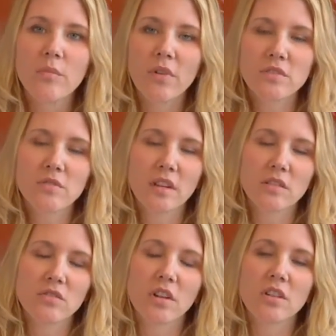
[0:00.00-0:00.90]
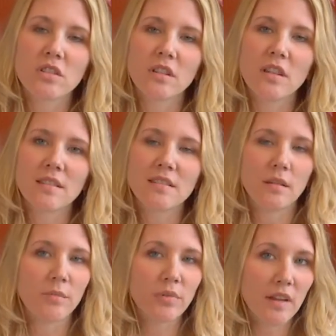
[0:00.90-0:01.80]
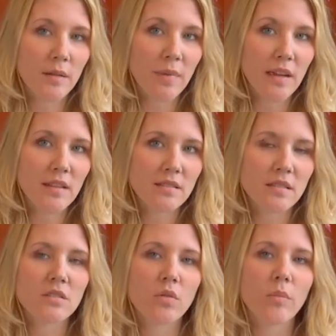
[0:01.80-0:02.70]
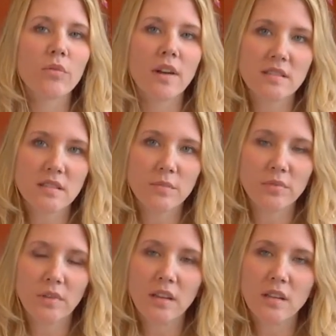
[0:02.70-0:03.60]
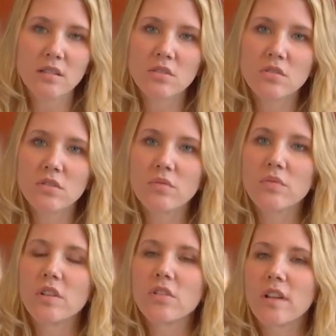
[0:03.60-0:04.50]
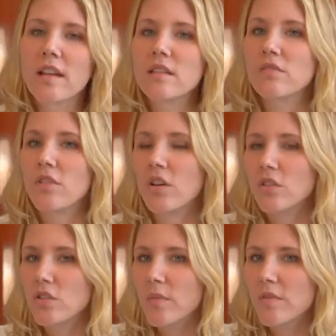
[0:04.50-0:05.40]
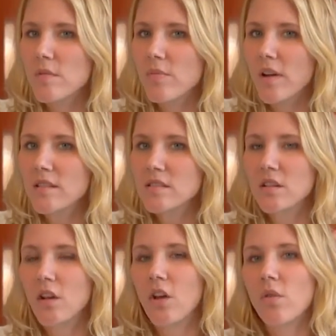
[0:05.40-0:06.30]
breast reconstruction that's implant-based, so a breast implant is used to recreate the volume of the breast,